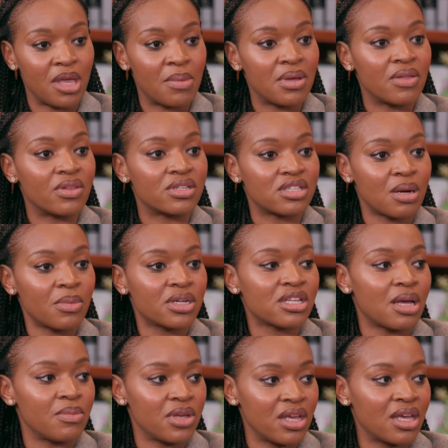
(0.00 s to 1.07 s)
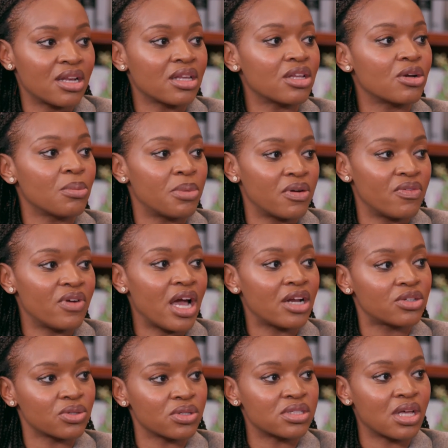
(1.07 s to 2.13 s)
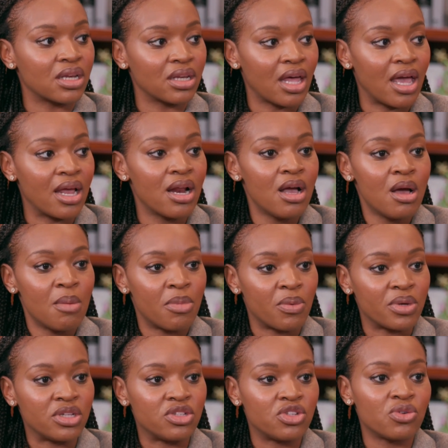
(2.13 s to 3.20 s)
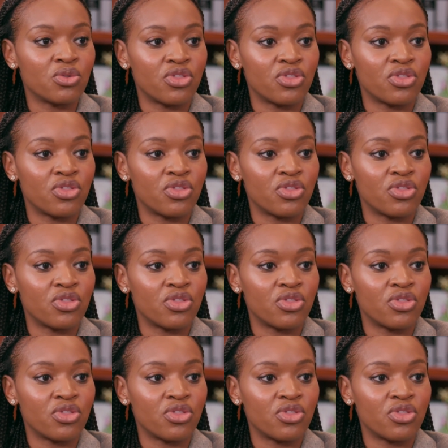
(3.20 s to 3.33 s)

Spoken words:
Maybe in the summertime you can get a little bit of natural sunlight, but we do